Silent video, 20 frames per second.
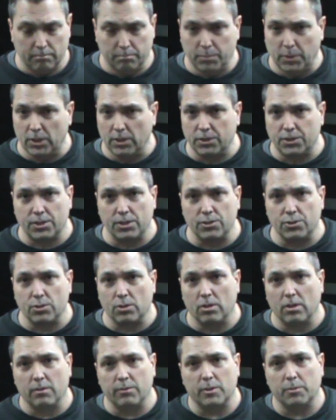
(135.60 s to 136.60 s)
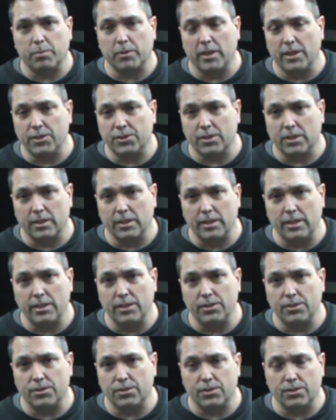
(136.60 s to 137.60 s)
Bulletins all over the place on
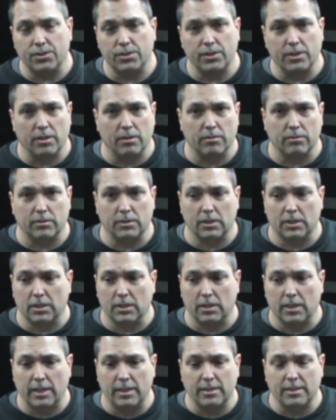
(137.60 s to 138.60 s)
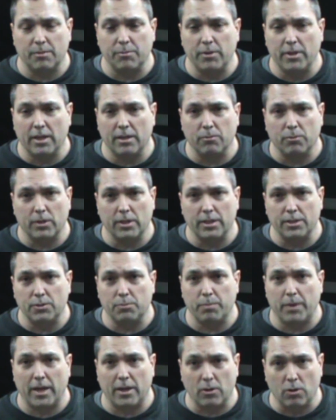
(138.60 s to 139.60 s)
these. You know, anytime you get one of these
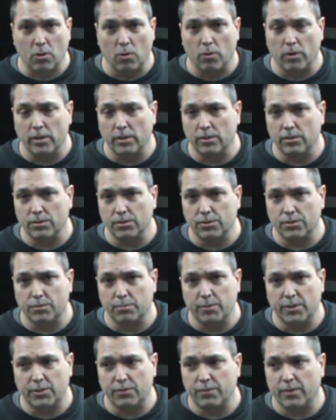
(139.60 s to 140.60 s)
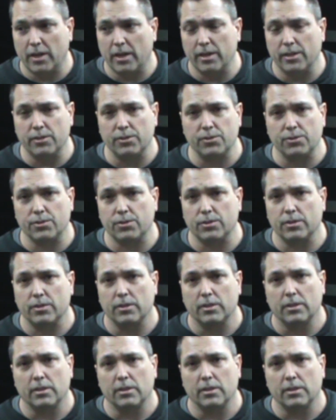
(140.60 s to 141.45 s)
bad coils, misfires,